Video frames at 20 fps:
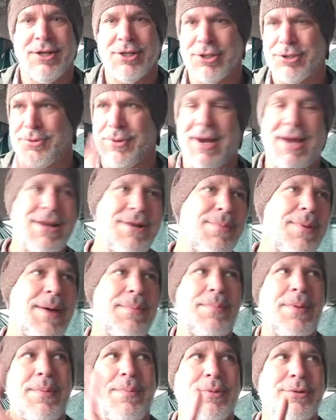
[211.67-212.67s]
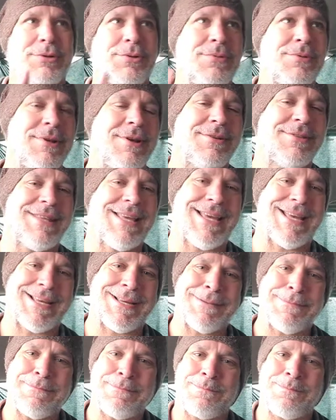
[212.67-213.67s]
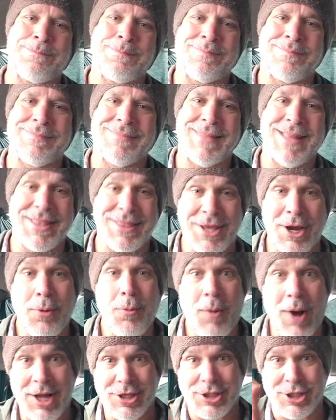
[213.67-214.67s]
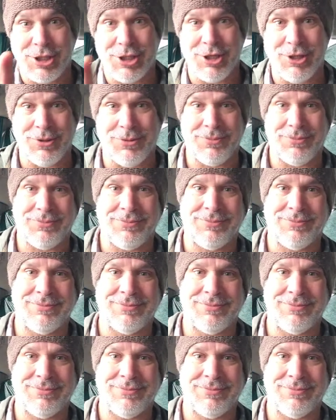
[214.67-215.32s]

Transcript: surrounded by people doing their thing, they're watching you.